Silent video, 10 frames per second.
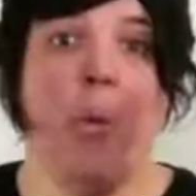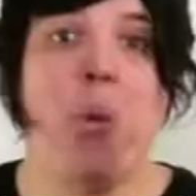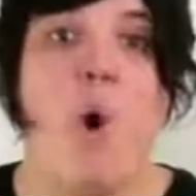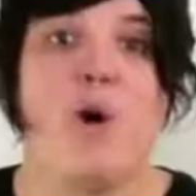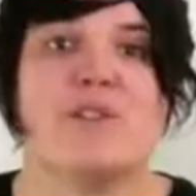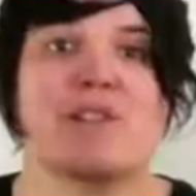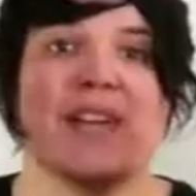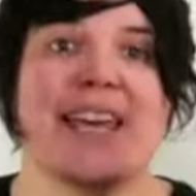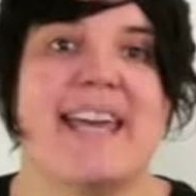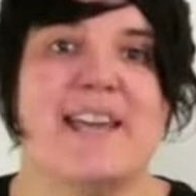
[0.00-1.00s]
What
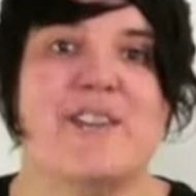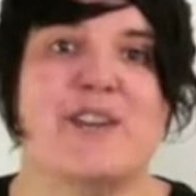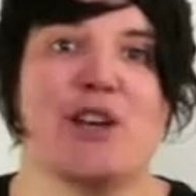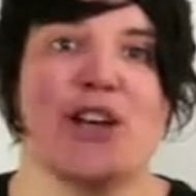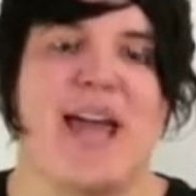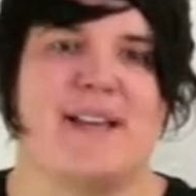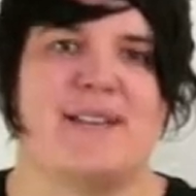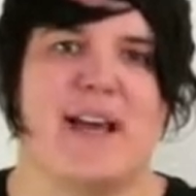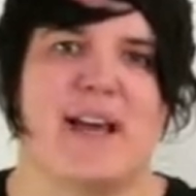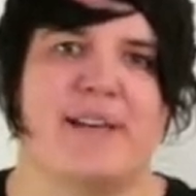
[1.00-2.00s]
is an
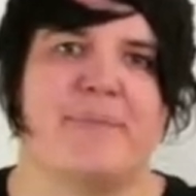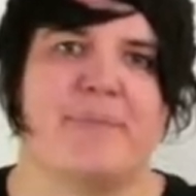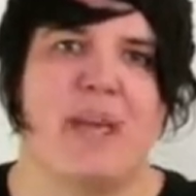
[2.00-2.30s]
essay?